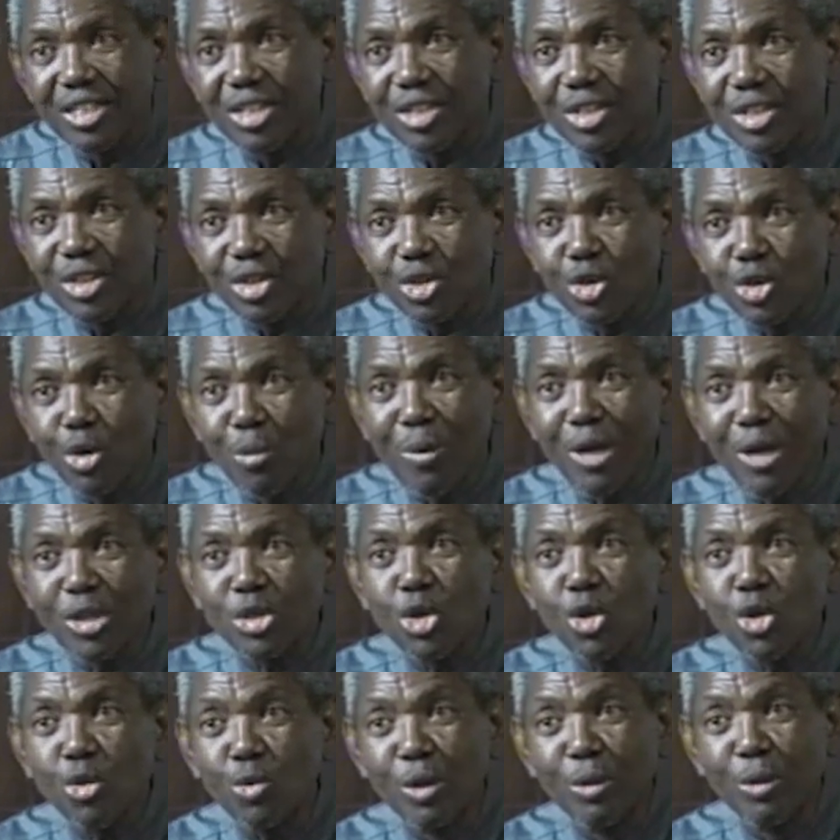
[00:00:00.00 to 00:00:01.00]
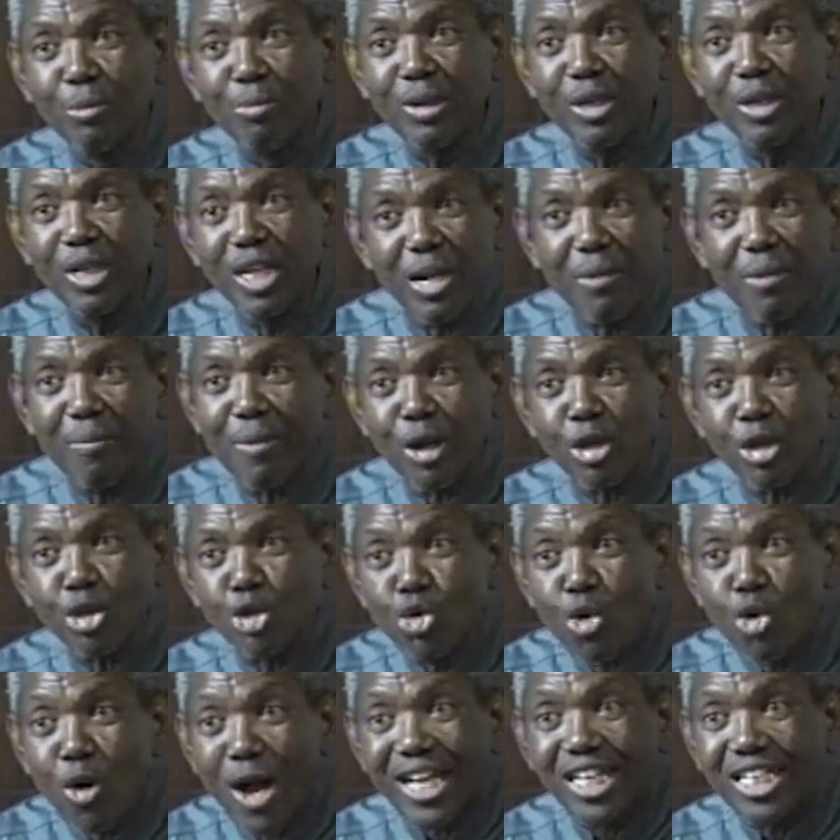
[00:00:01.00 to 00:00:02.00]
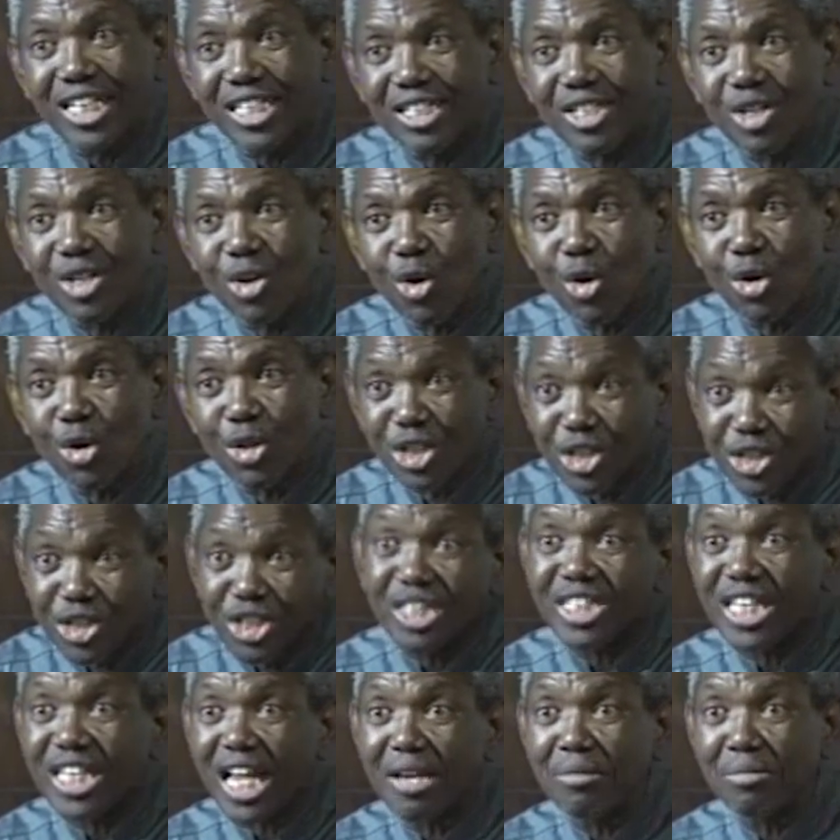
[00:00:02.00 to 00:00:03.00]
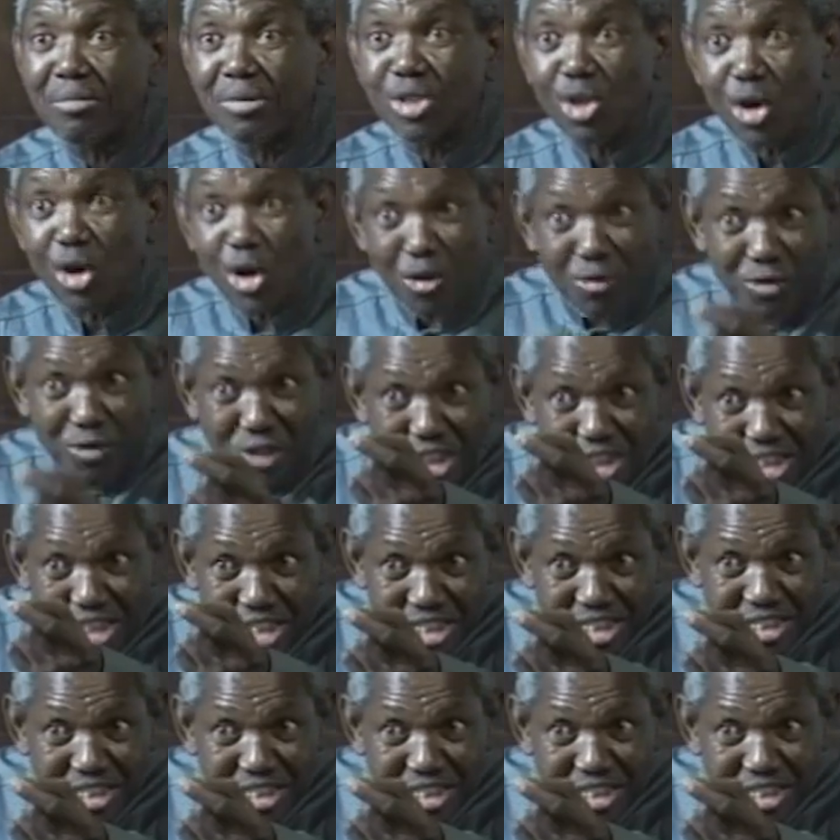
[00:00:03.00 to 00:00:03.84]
tomato will be about twice or three times of it.